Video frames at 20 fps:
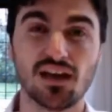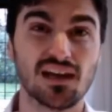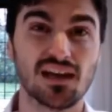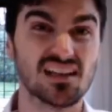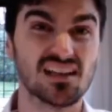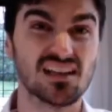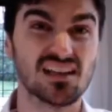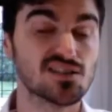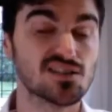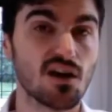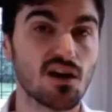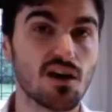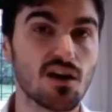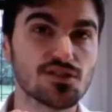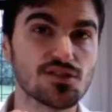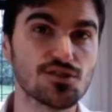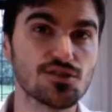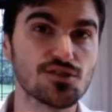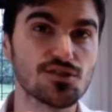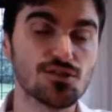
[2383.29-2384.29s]
any scar
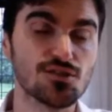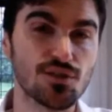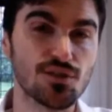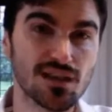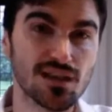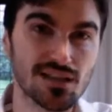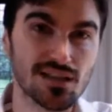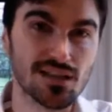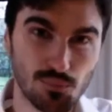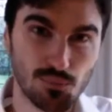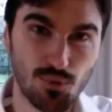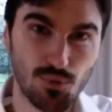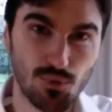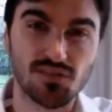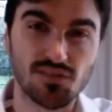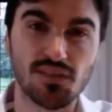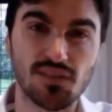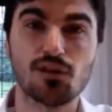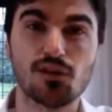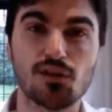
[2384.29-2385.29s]
tissue that is
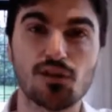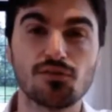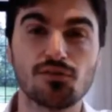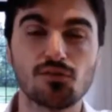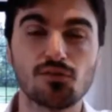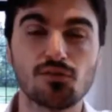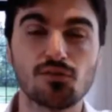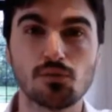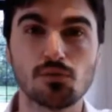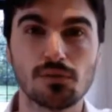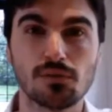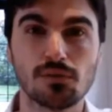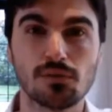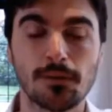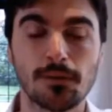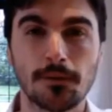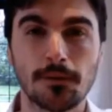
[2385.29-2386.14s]
compressing that at all,